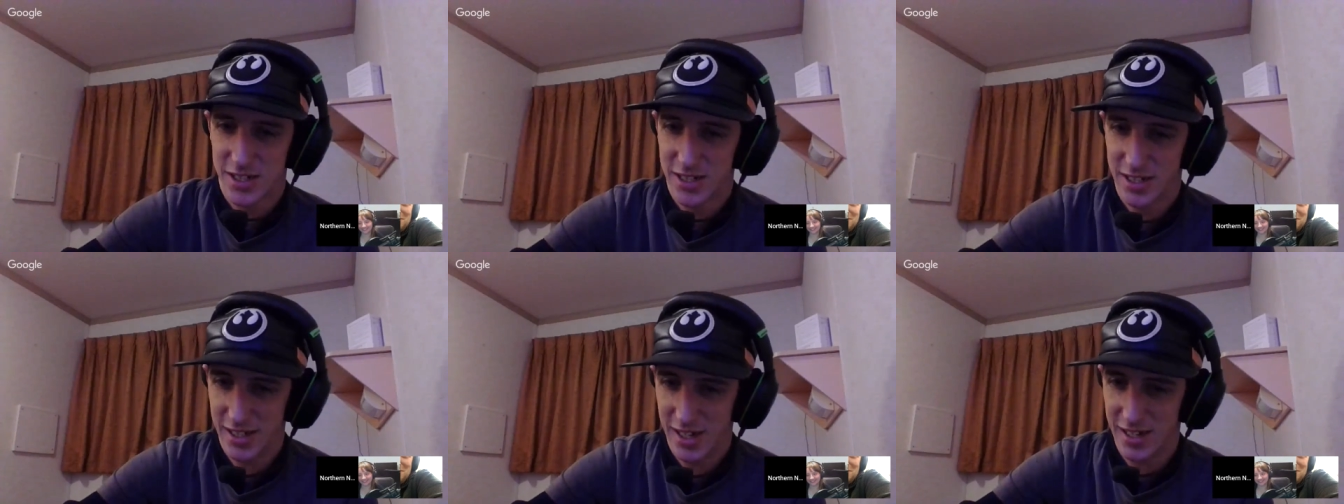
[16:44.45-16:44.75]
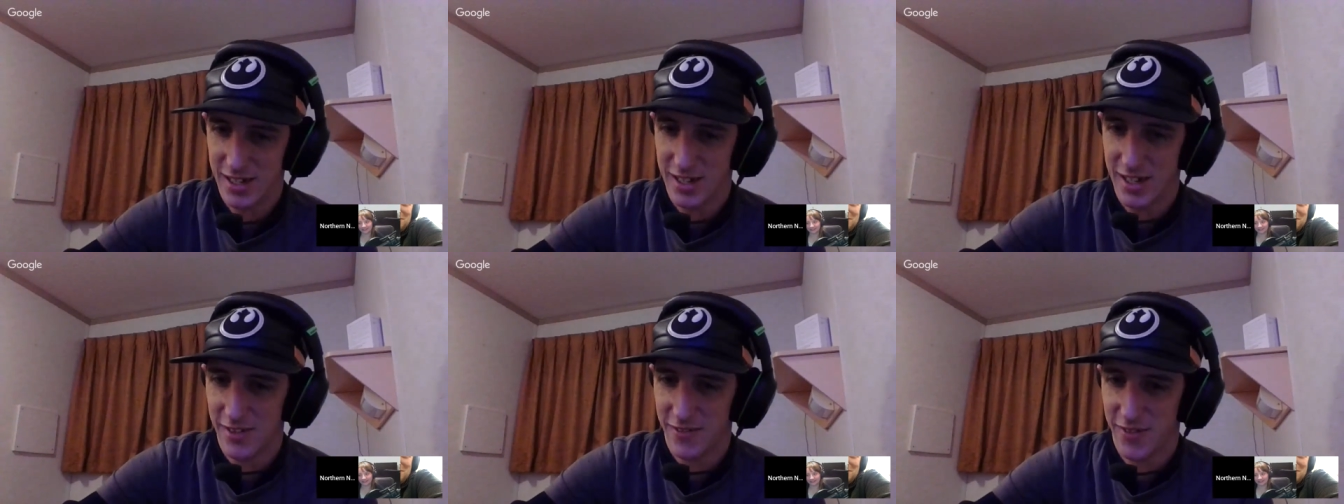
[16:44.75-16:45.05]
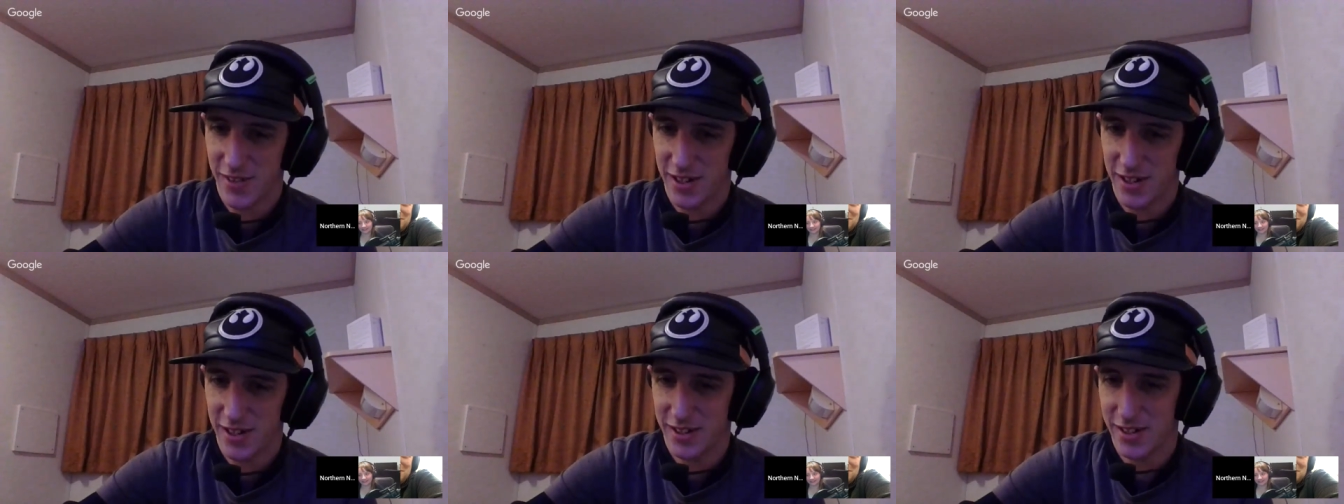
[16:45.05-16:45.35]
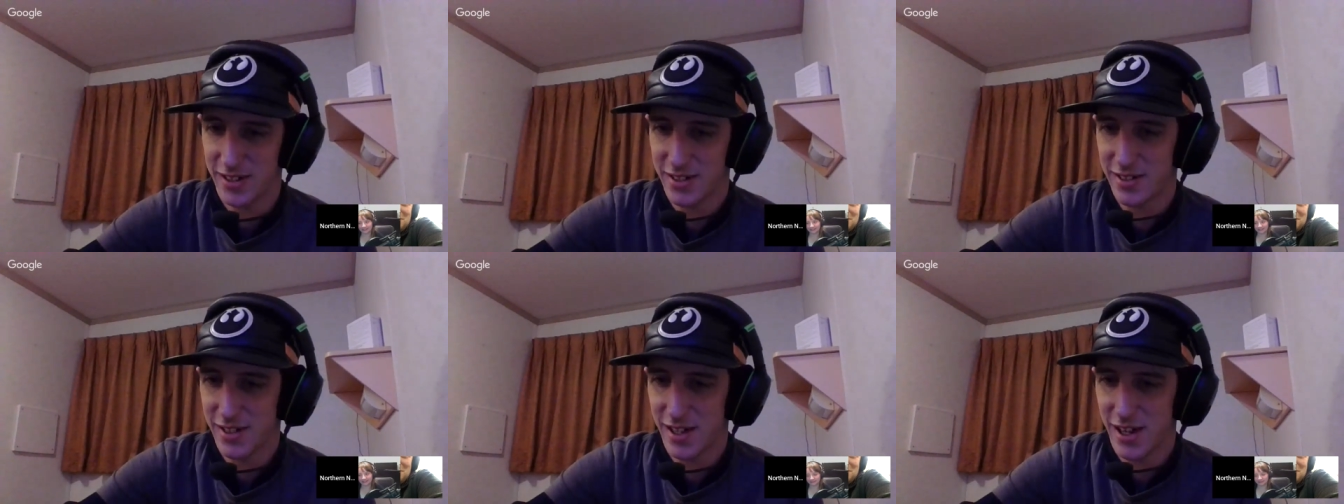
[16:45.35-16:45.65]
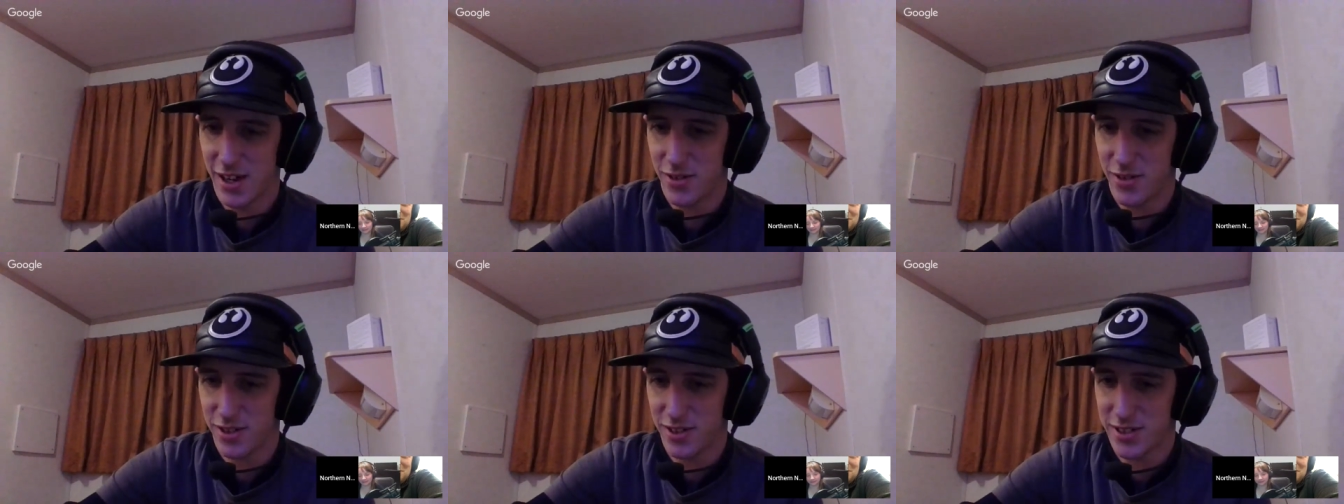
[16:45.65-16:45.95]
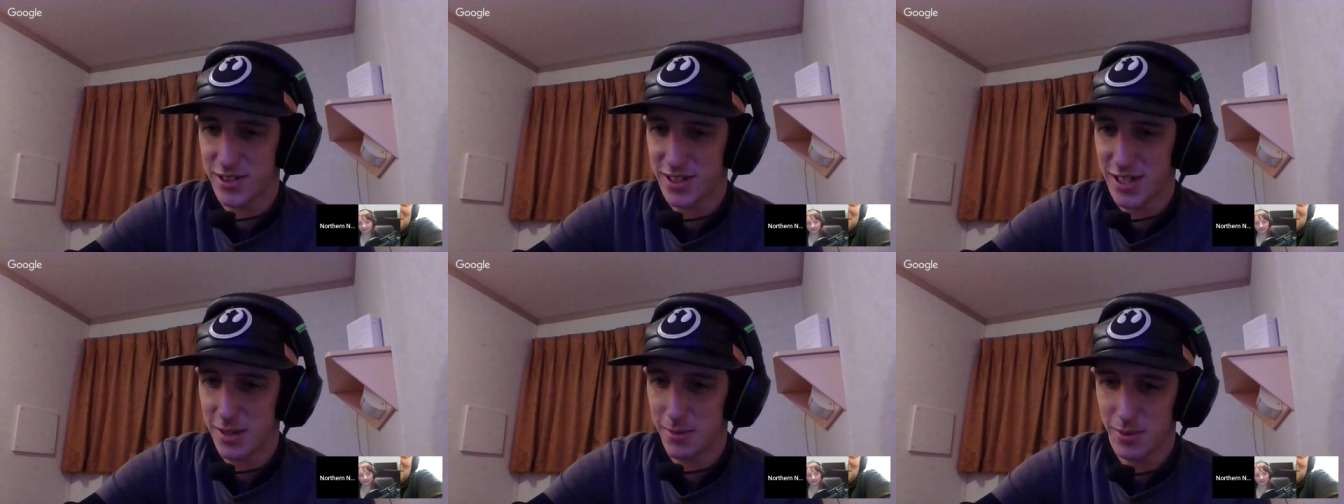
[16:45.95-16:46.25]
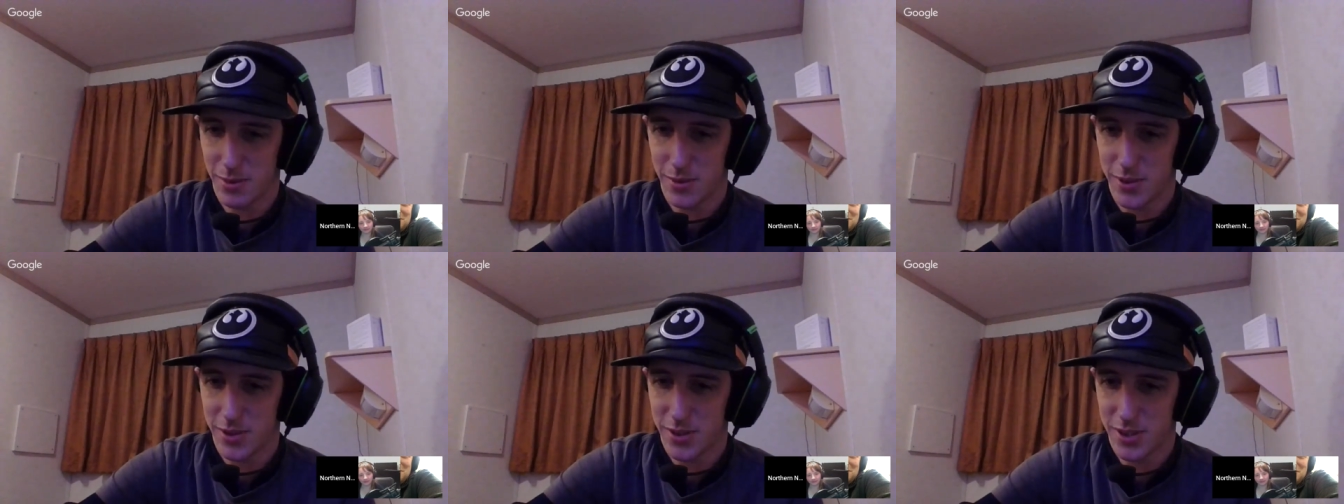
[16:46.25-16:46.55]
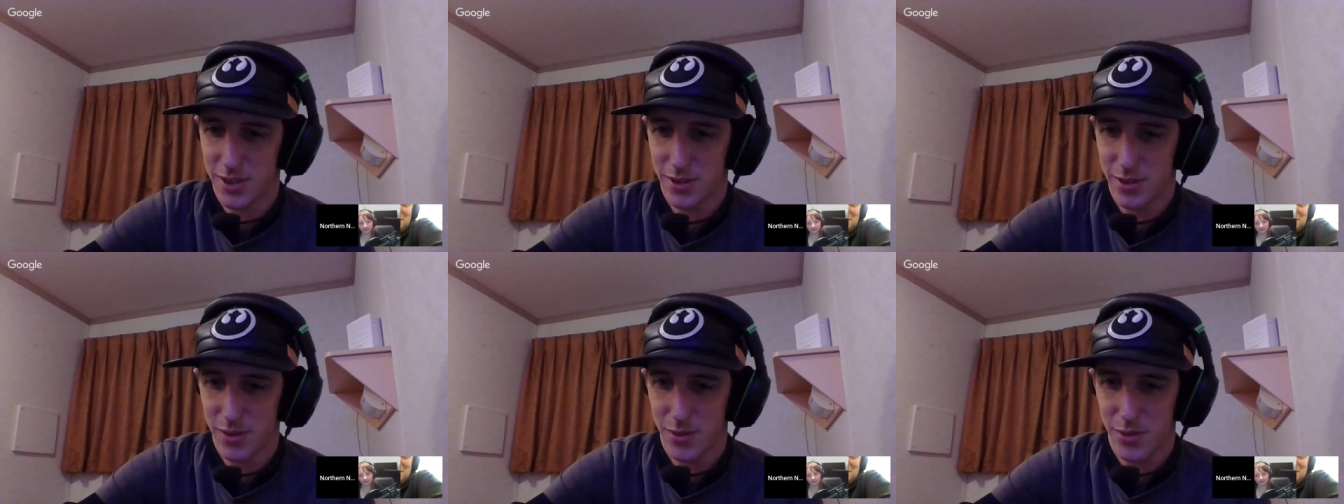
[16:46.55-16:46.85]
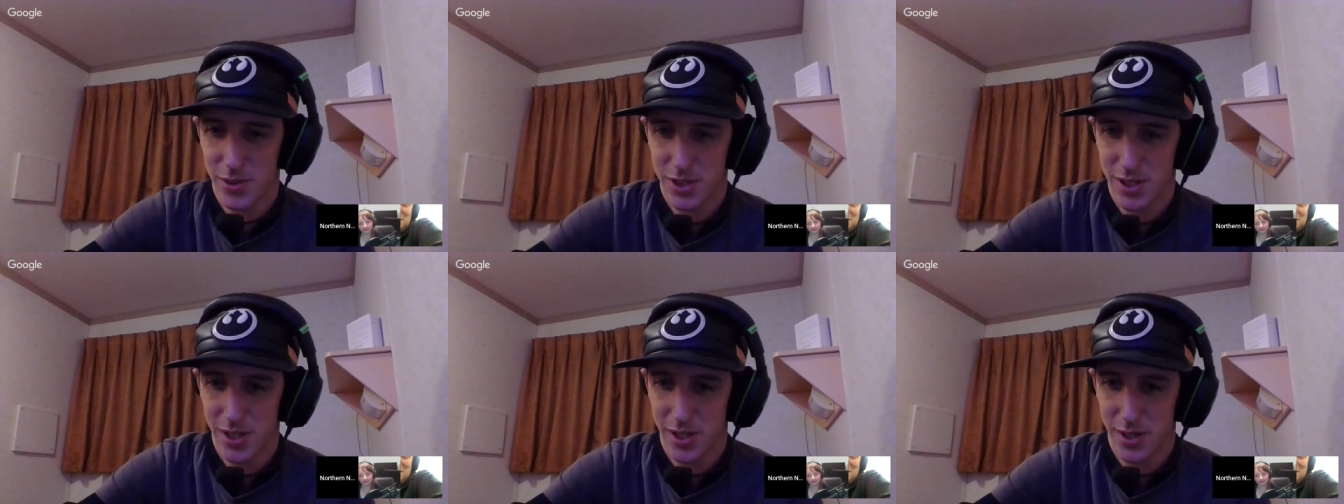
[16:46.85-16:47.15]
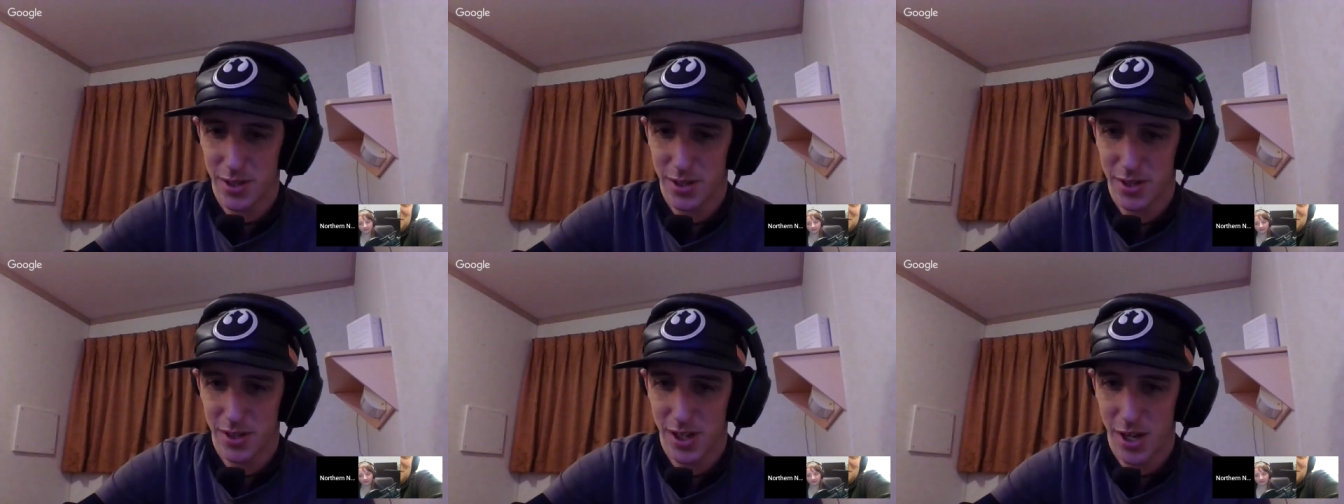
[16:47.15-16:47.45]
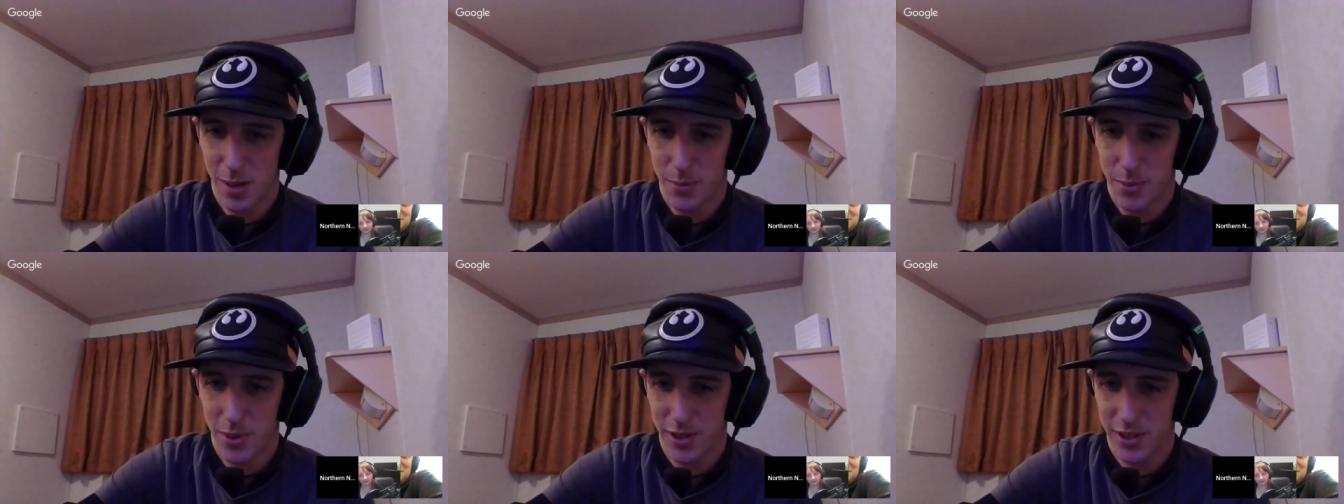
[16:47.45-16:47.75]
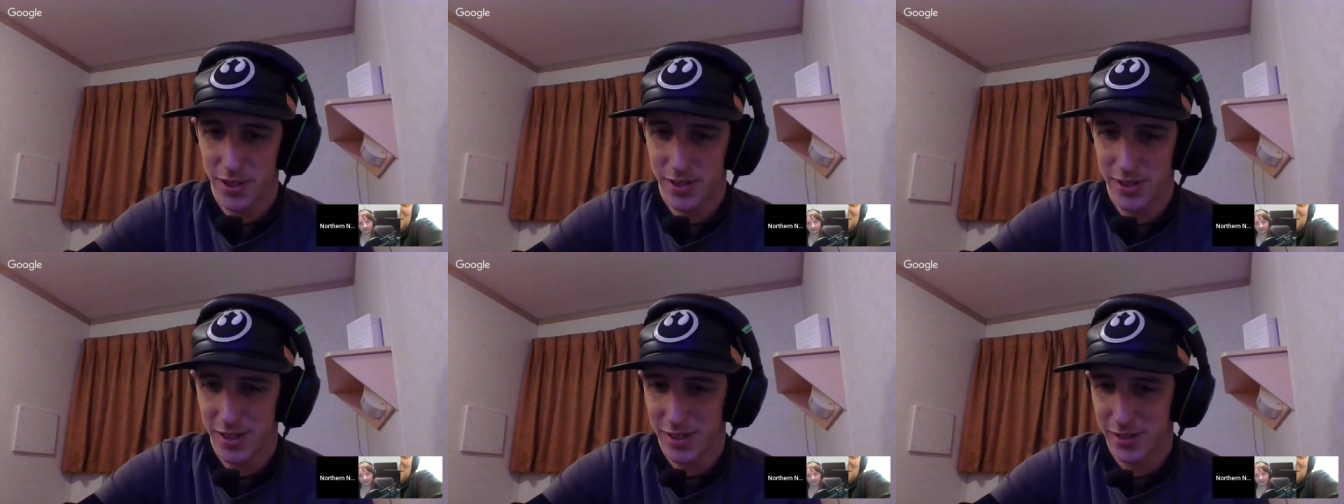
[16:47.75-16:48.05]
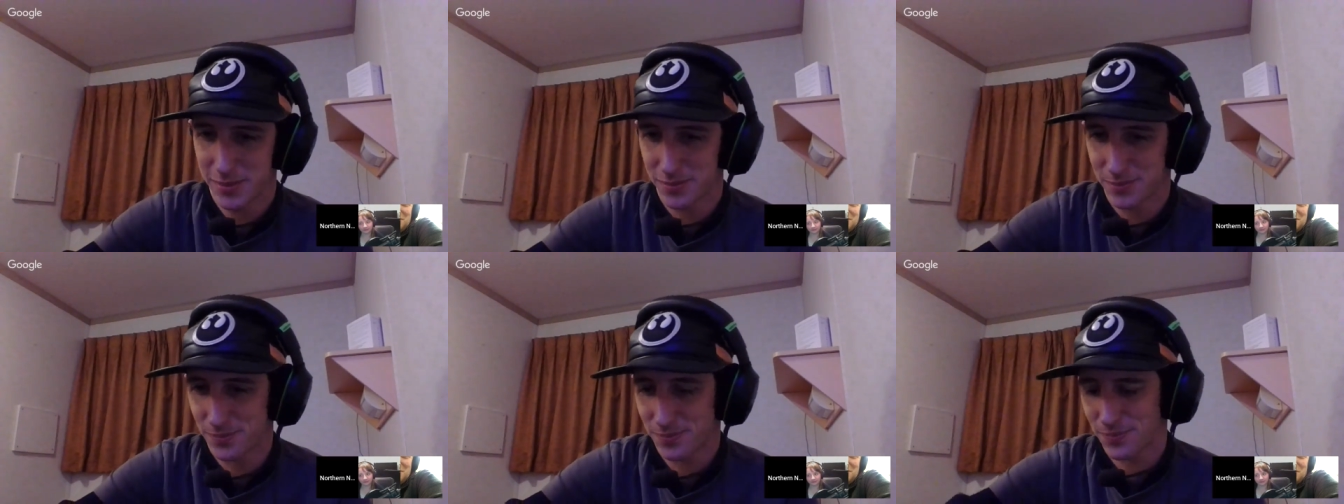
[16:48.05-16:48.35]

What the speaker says: Getting that finally out on the table, which was a pretty good thing.